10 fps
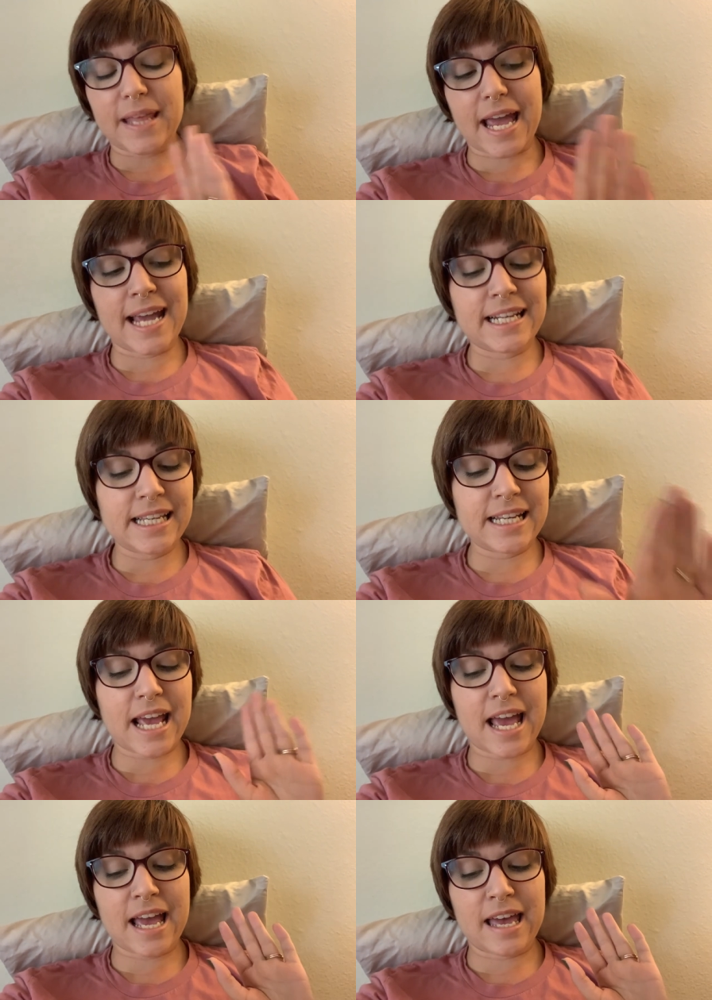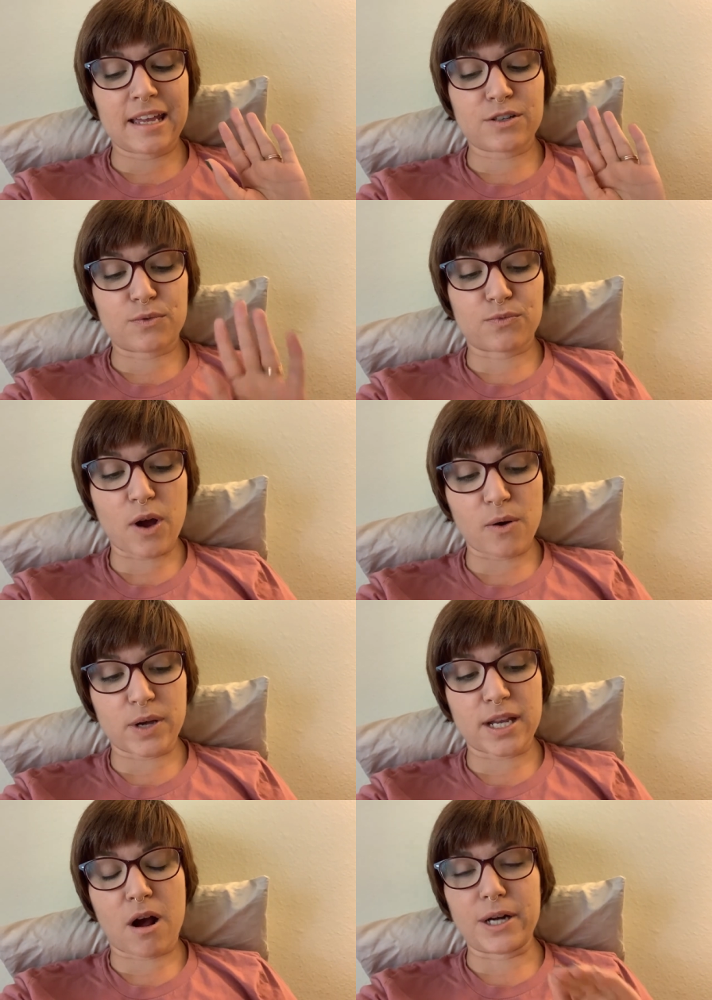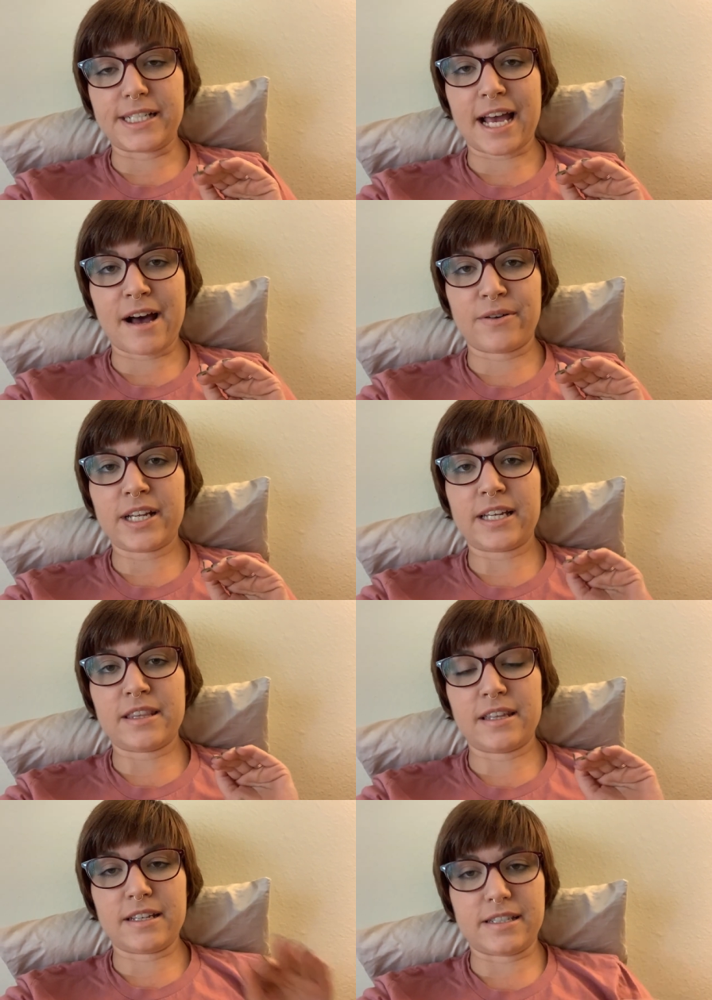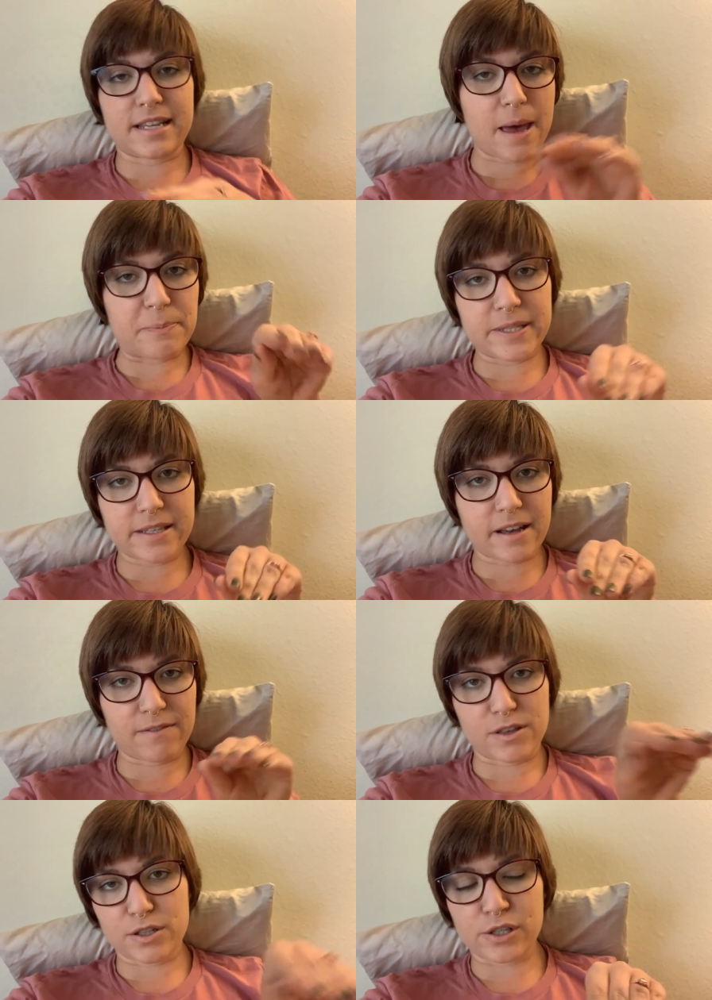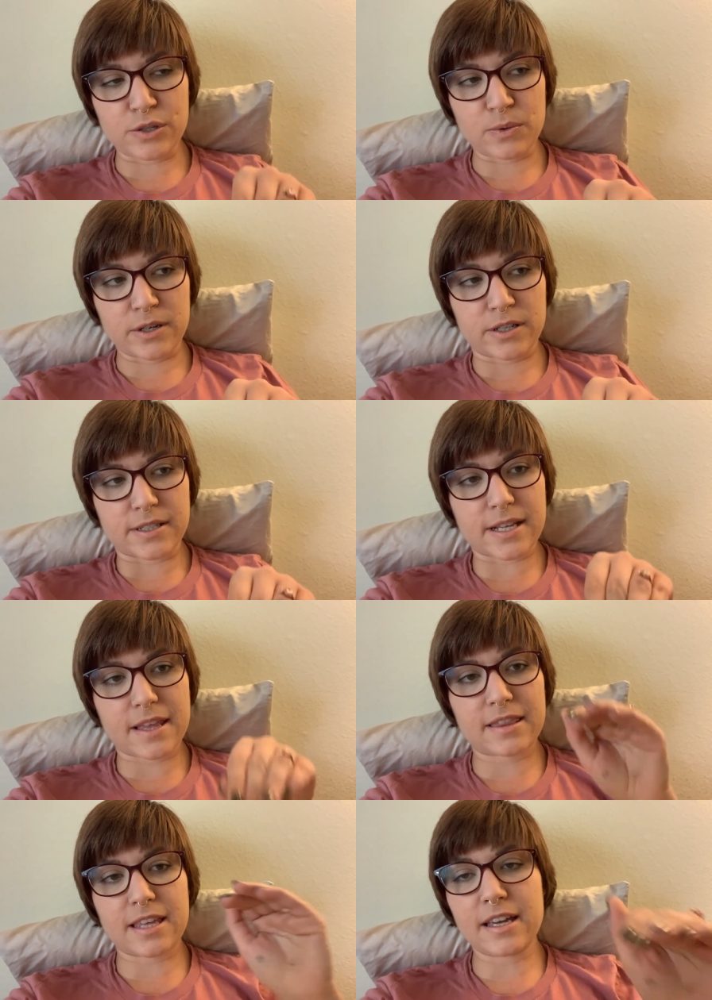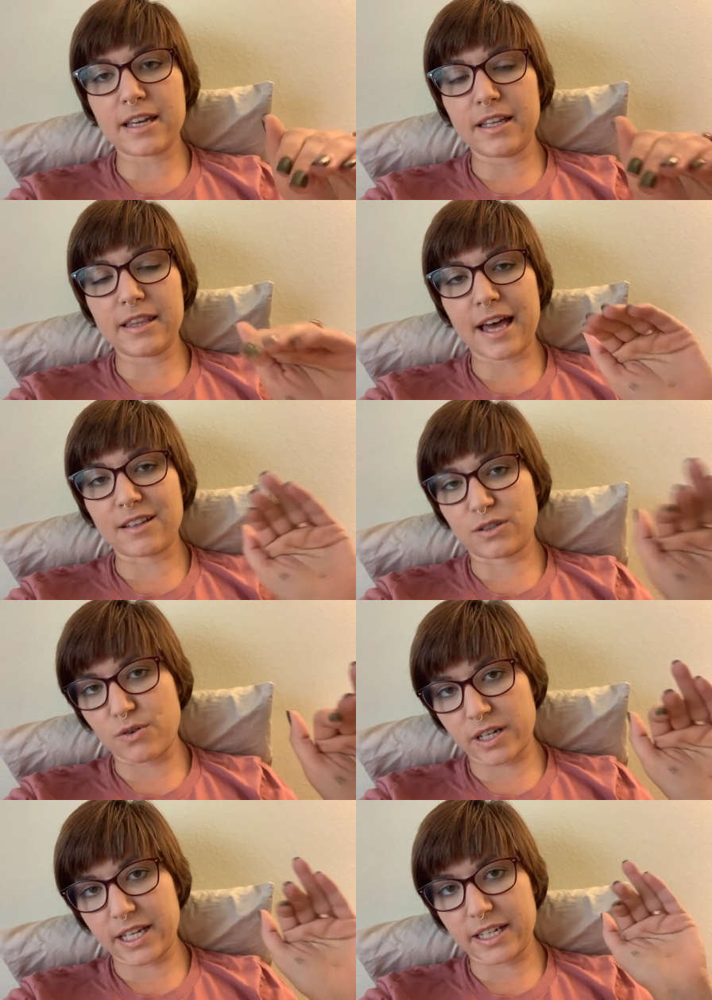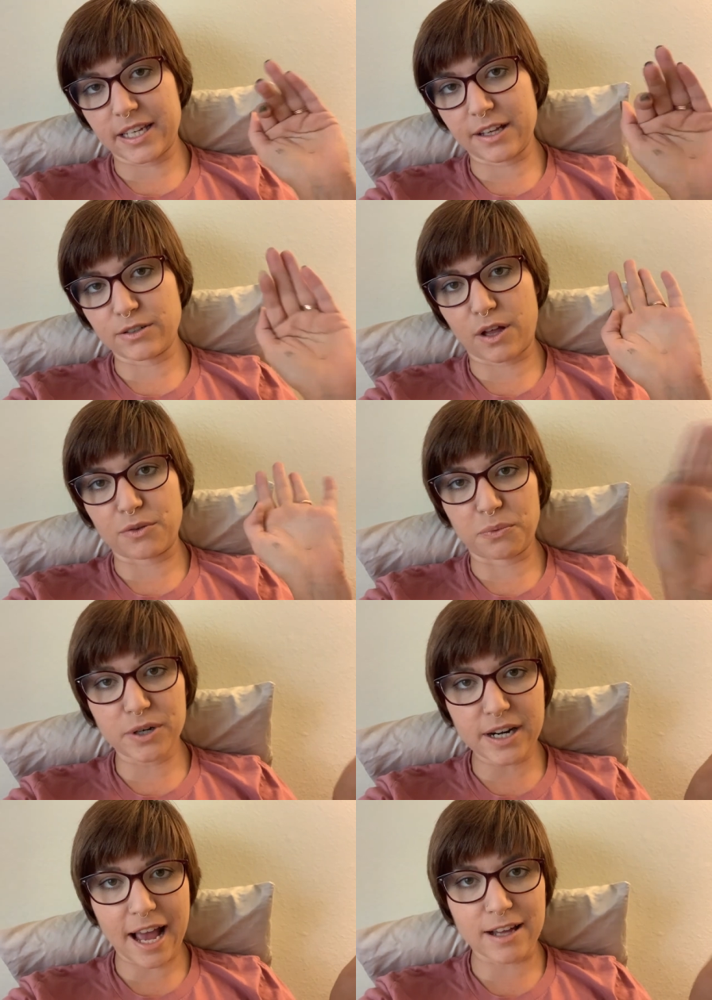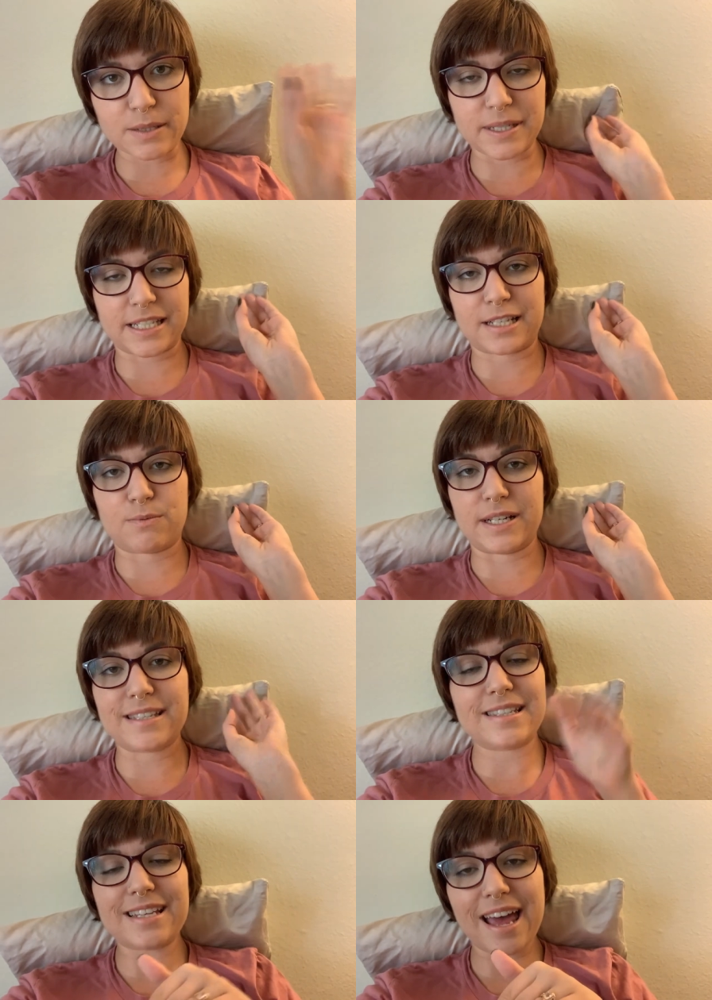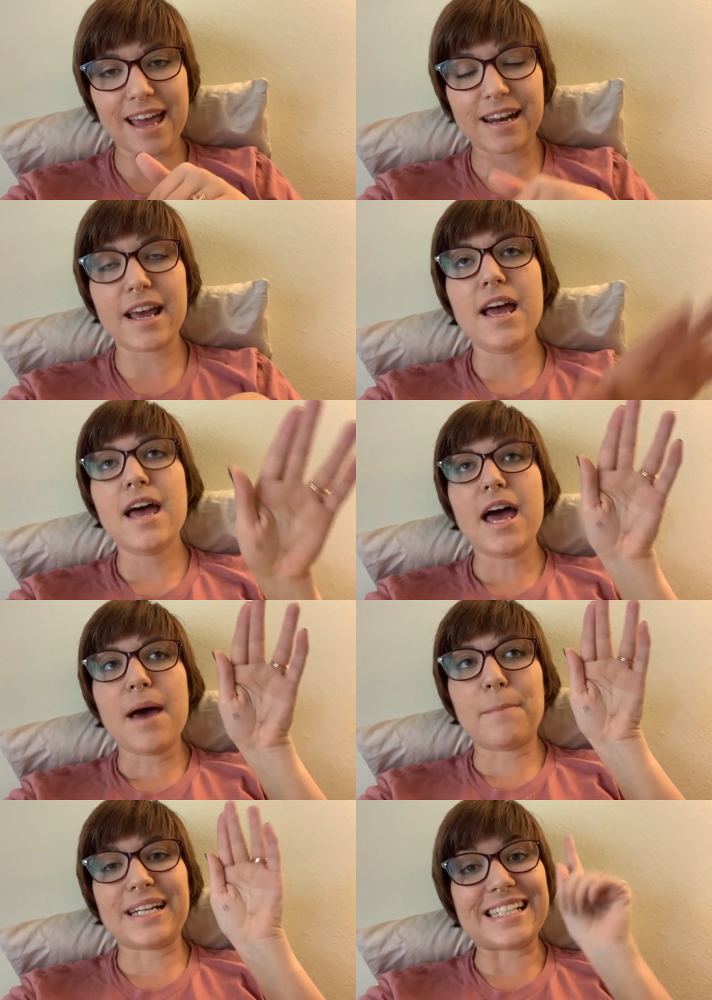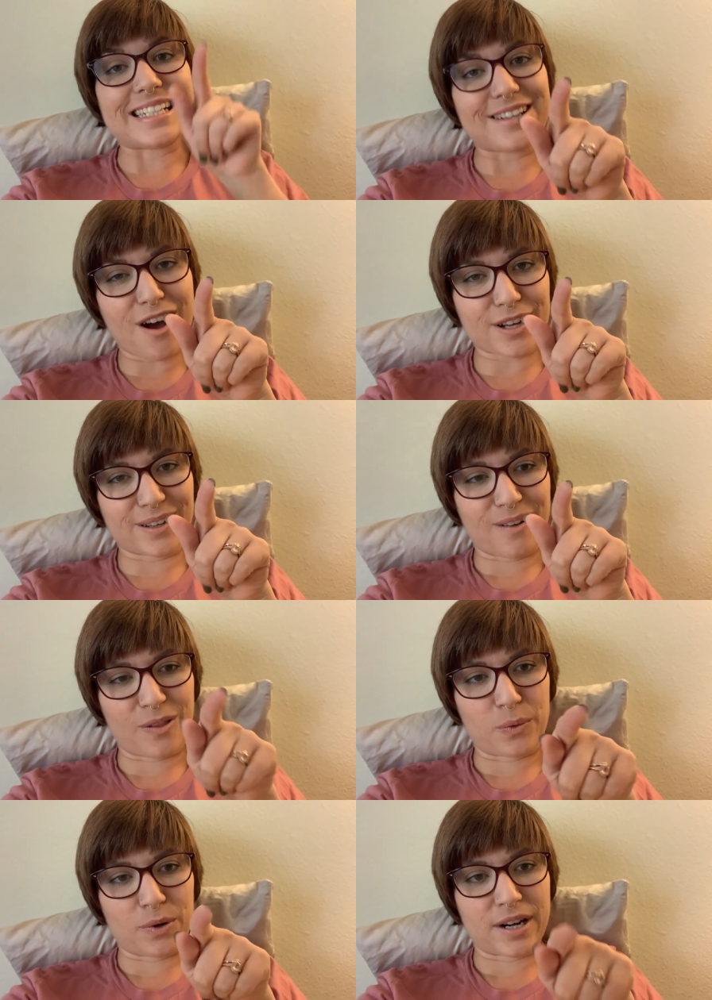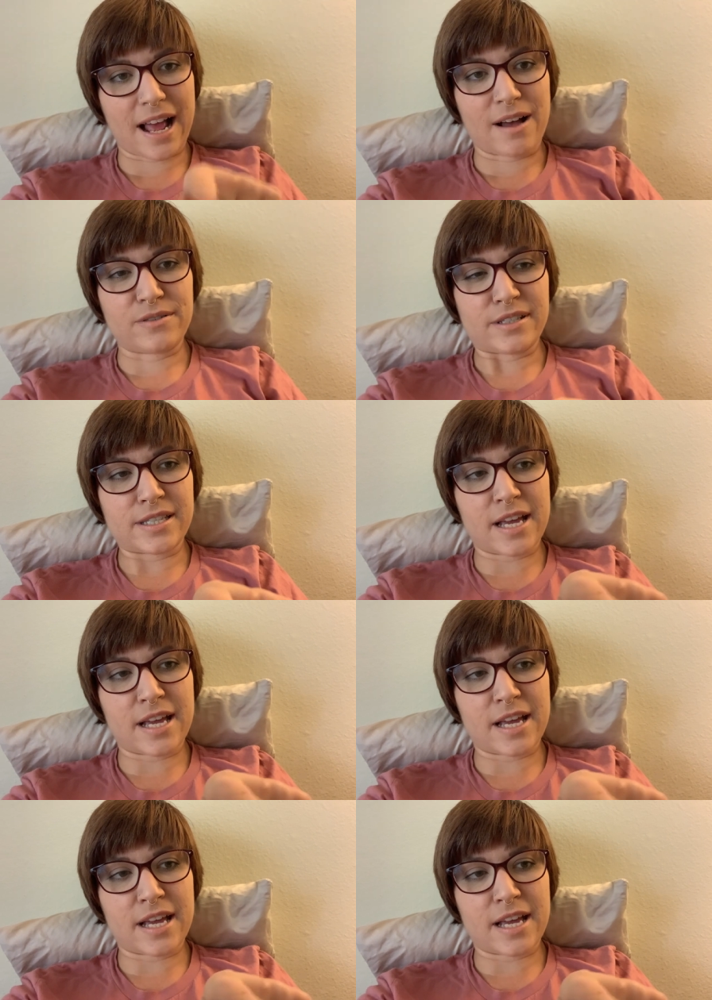Aedion and Rowan are down in the depths of the sewers, thinking that Lorcan killed all the Wyrdhounds because that's what he said, but he did not kill all the Wyrdhounds.